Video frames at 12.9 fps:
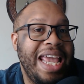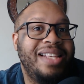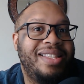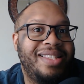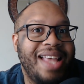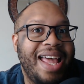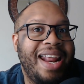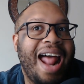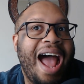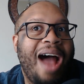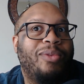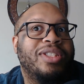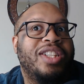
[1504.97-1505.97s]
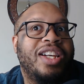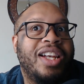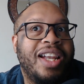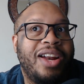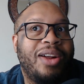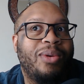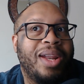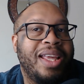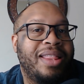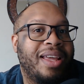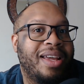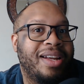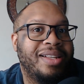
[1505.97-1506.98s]
he said it. I was literally
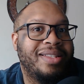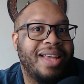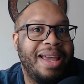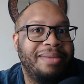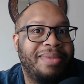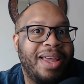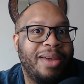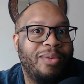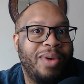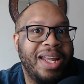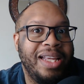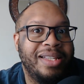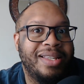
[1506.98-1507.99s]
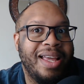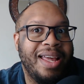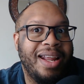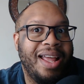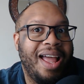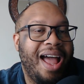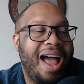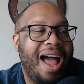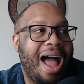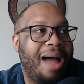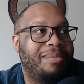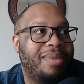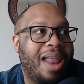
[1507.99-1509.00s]
thinking the same thing when he said it.
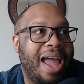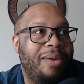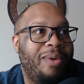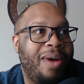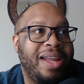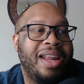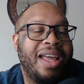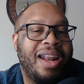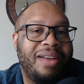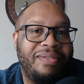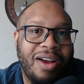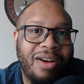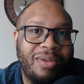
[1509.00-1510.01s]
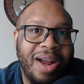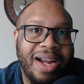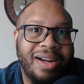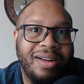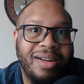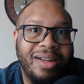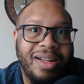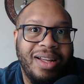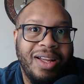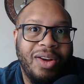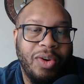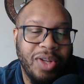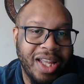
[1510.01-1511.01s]
I'm like, wait, the NFL record
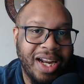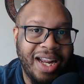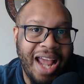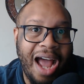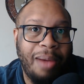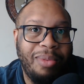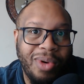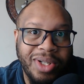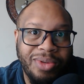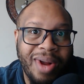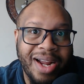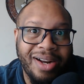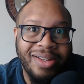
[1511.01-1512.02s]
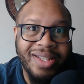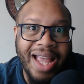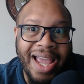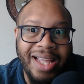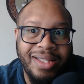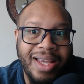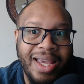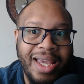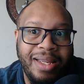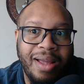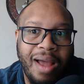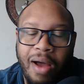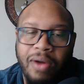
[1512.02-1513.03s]
or the Cowboys record is
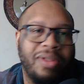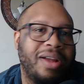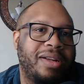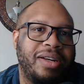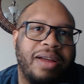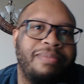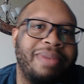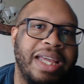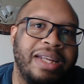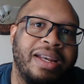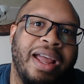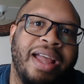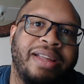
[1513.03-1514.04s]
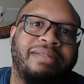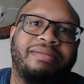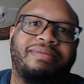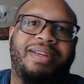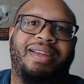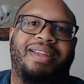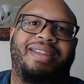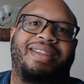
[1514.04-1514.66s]
18. Oh, they're they're beating that.